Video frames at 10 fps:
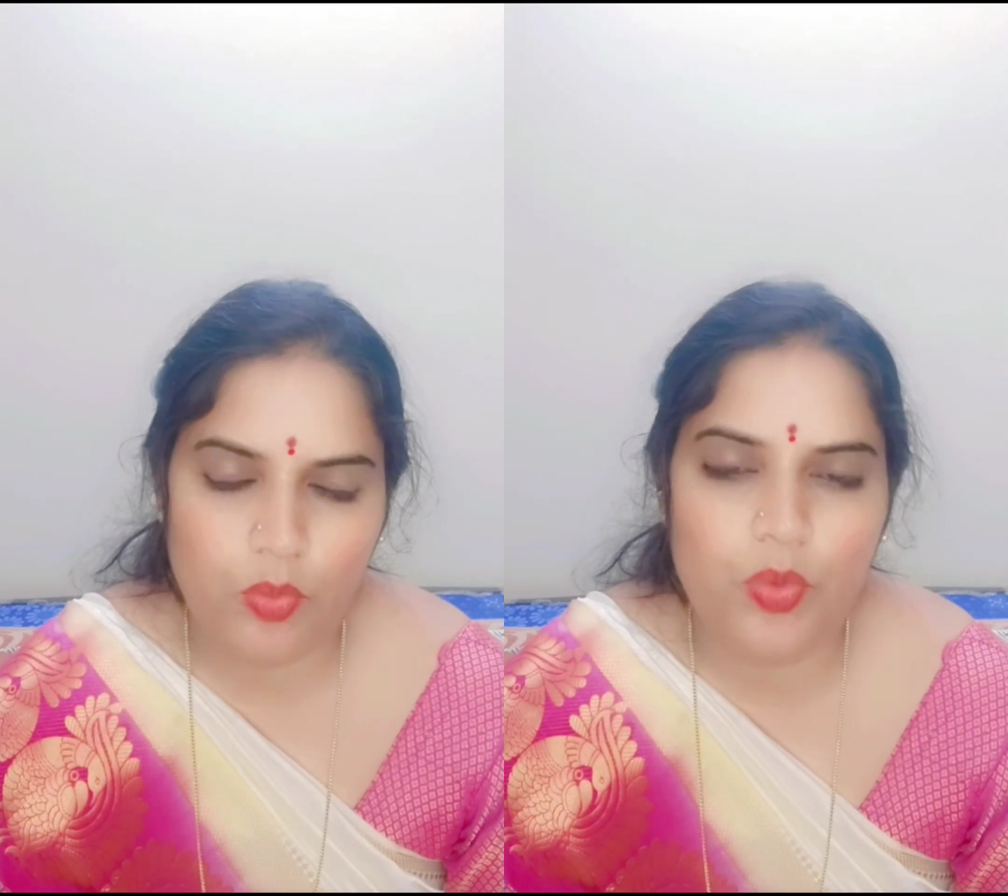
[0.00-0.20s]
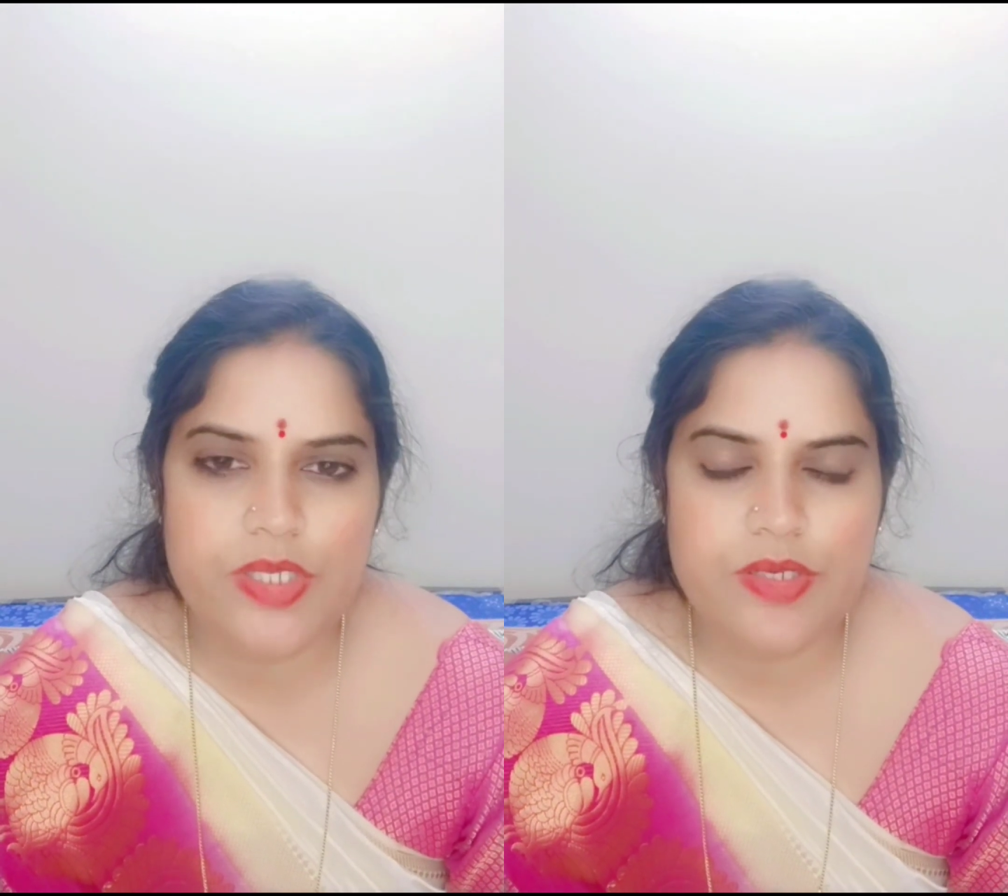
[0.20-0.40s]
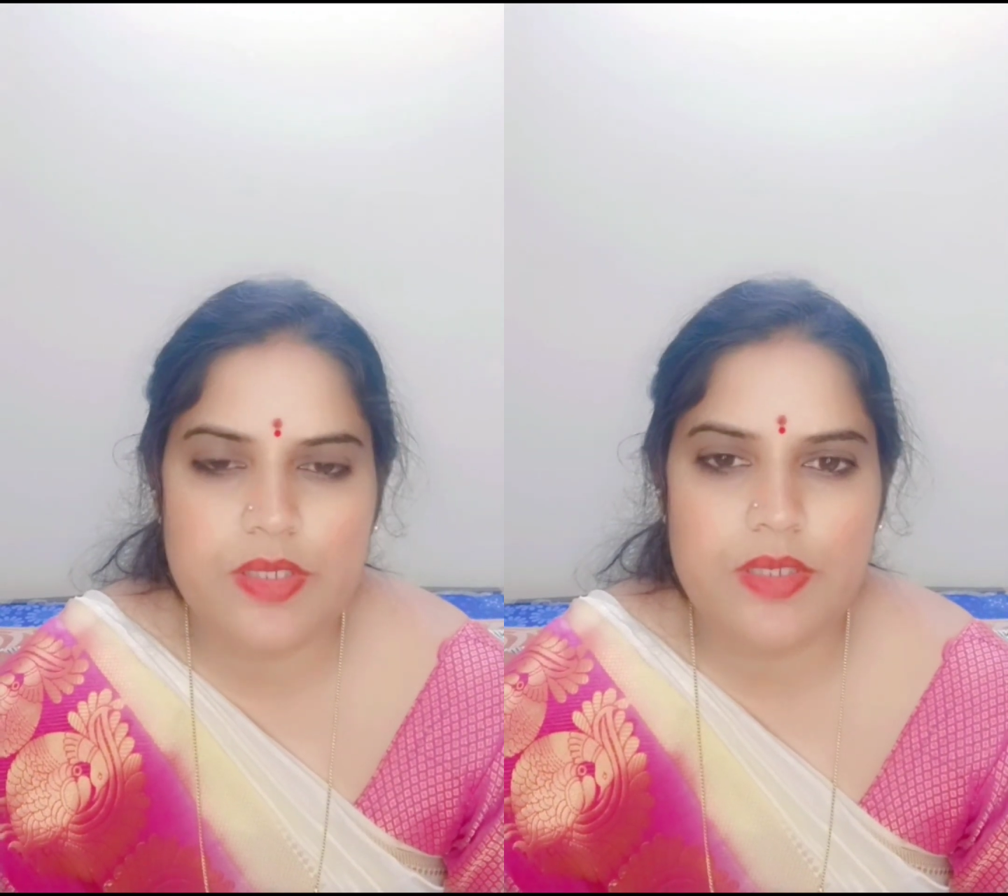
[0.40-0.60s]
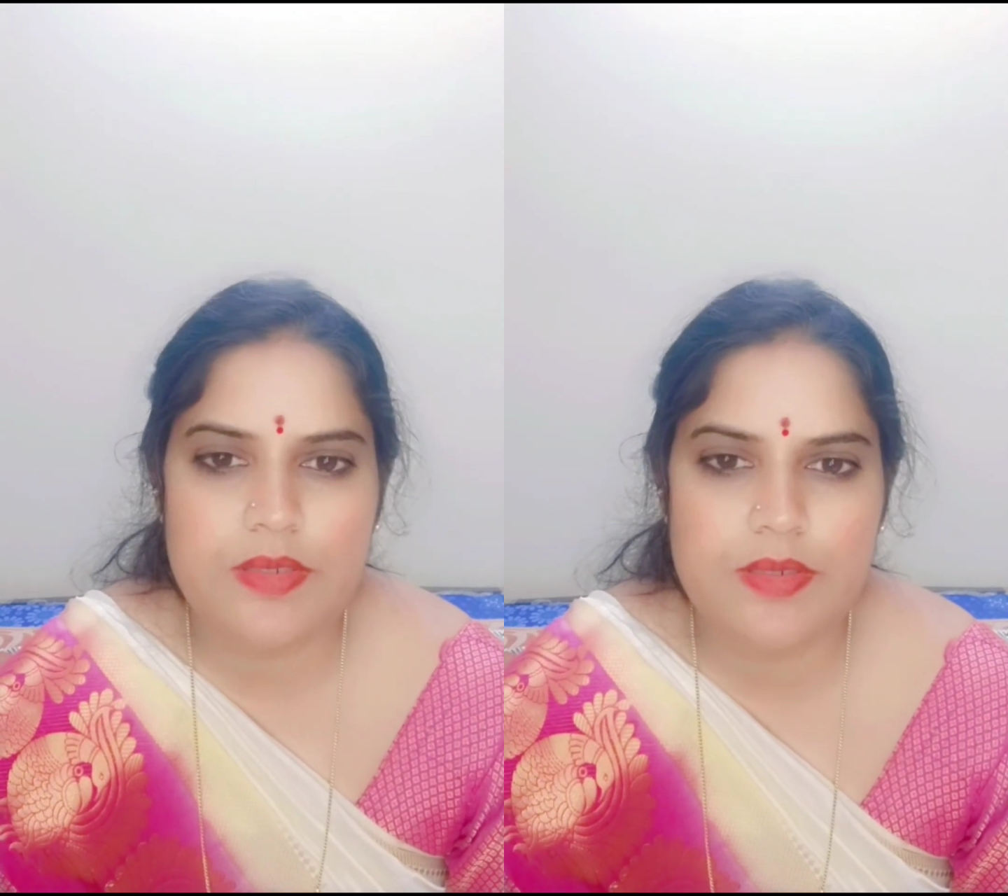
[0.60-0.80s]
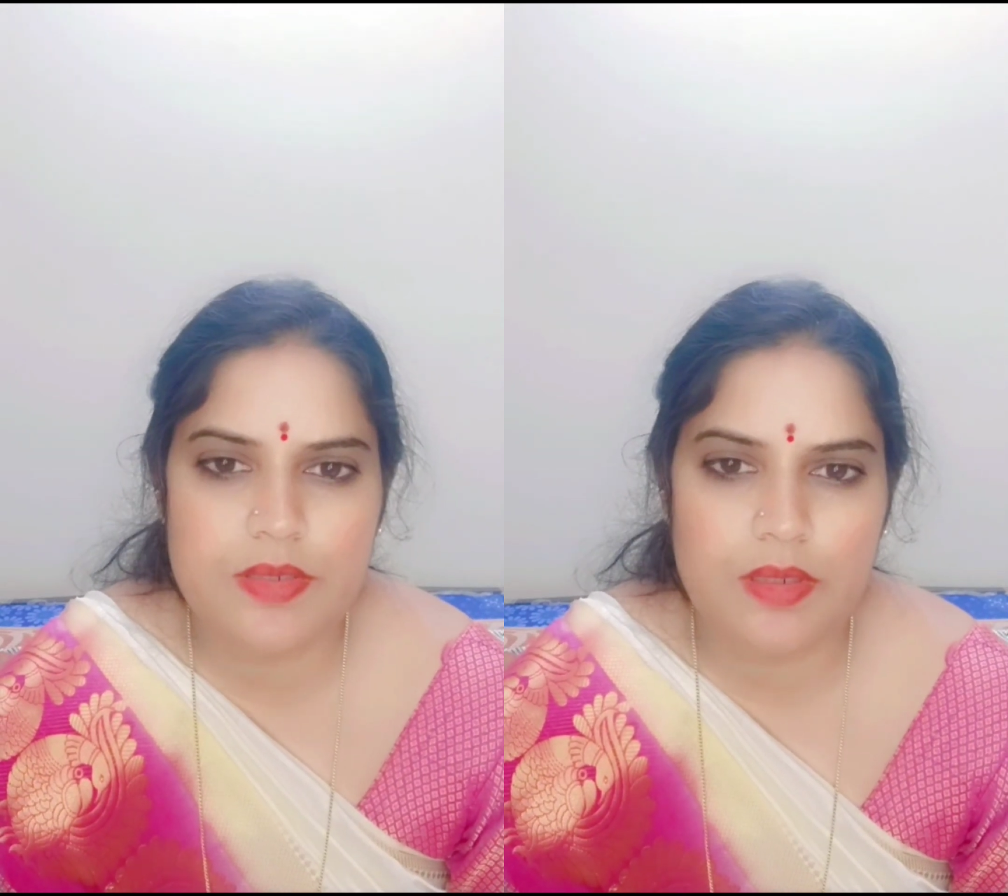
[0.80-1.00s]
which
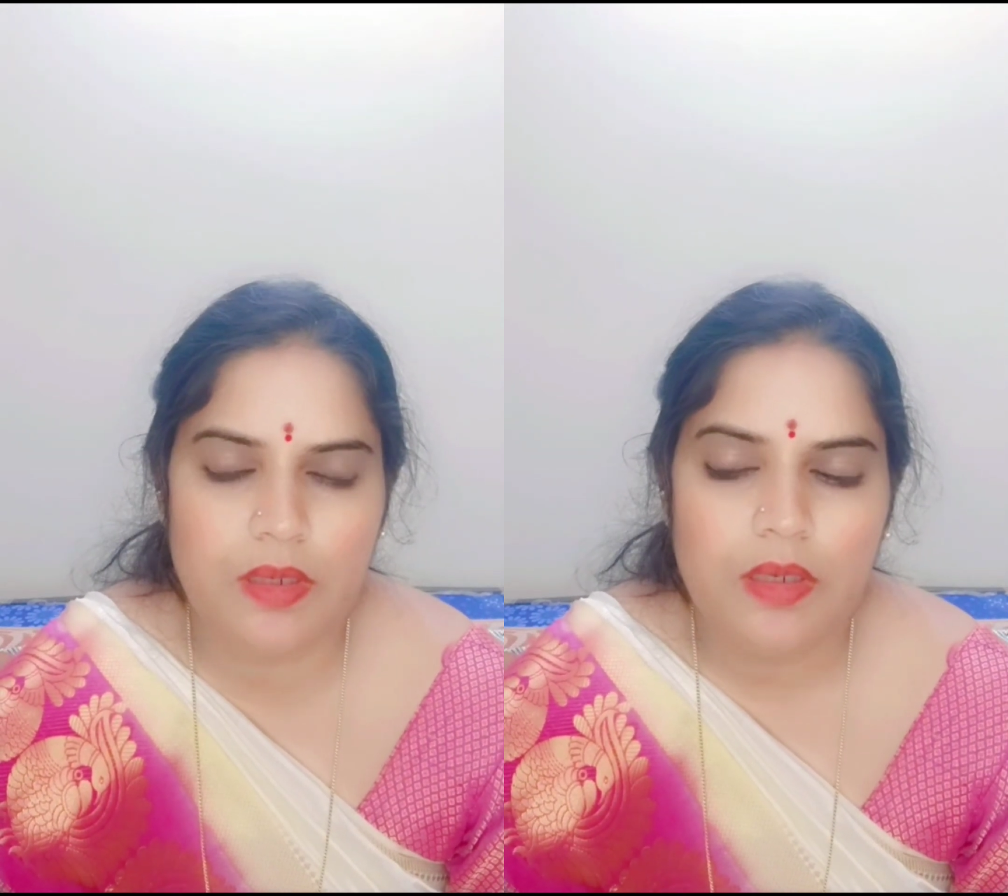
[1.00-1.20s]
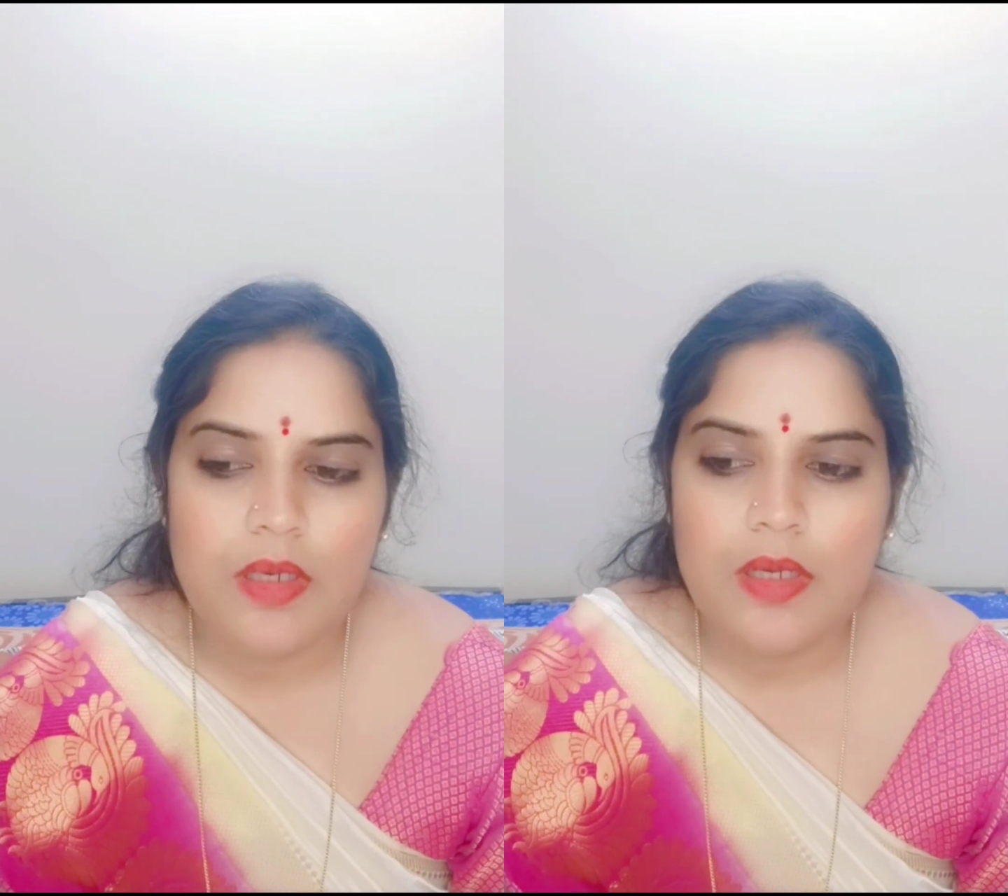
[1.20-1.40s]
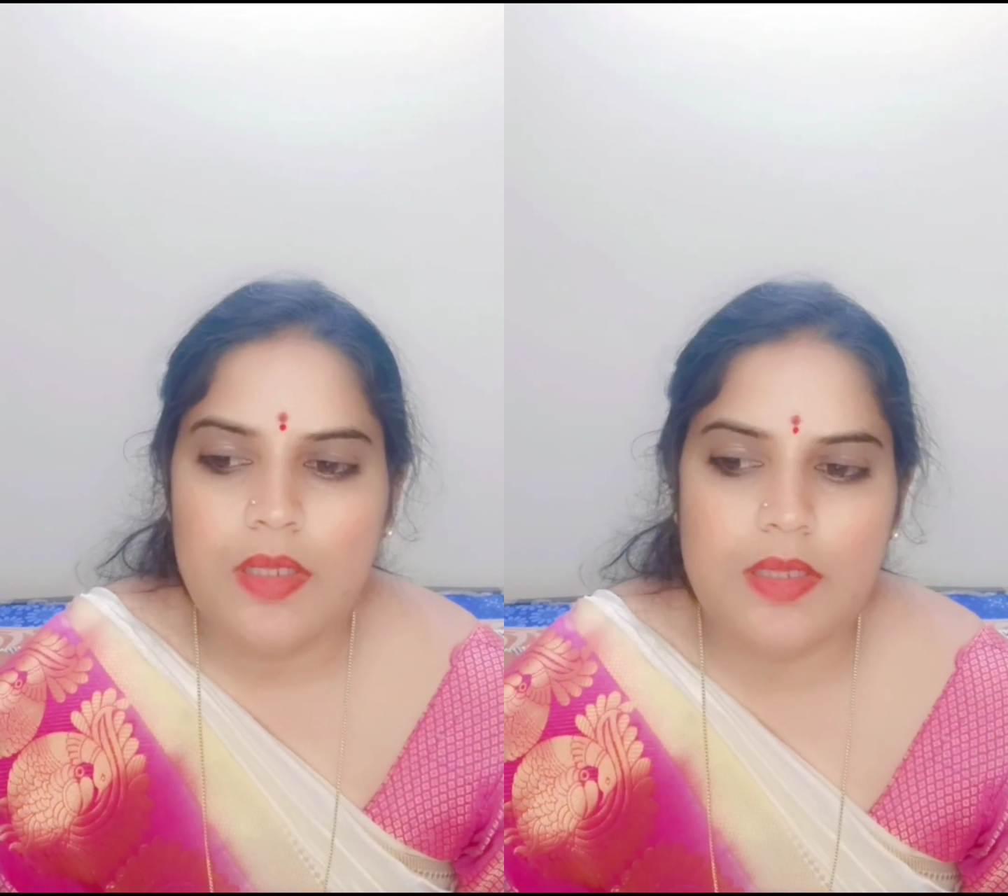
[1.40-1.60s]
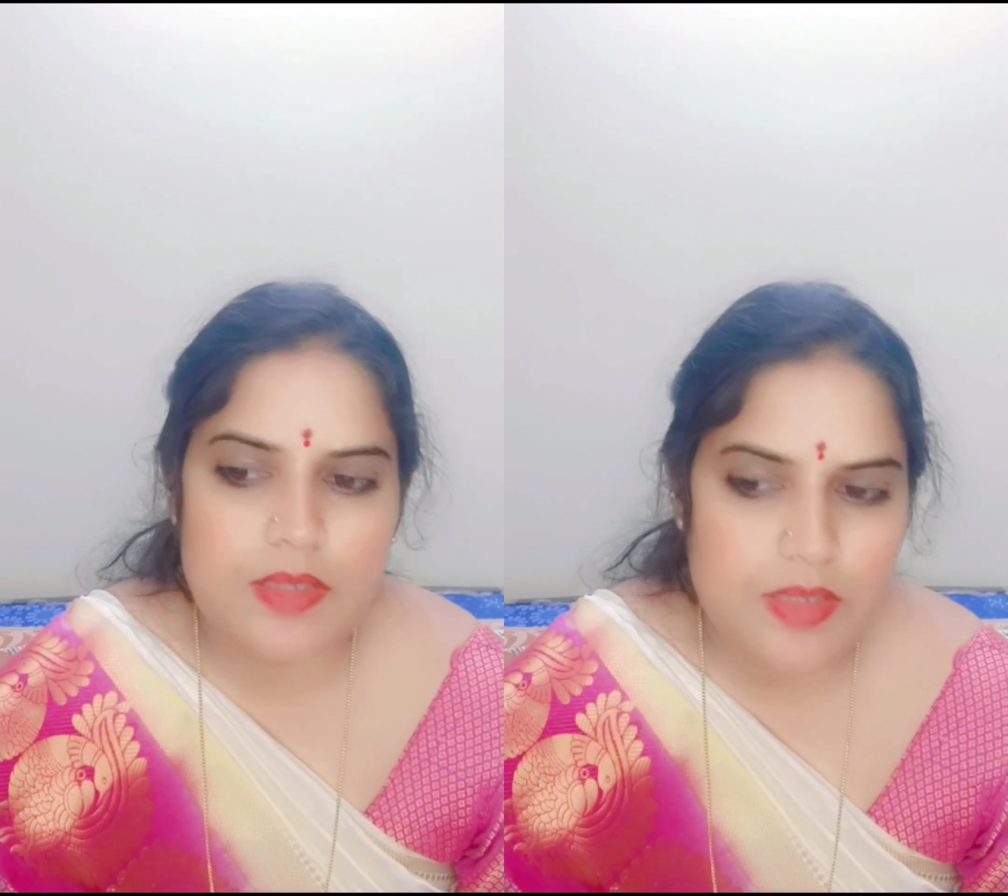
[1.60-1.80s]
is the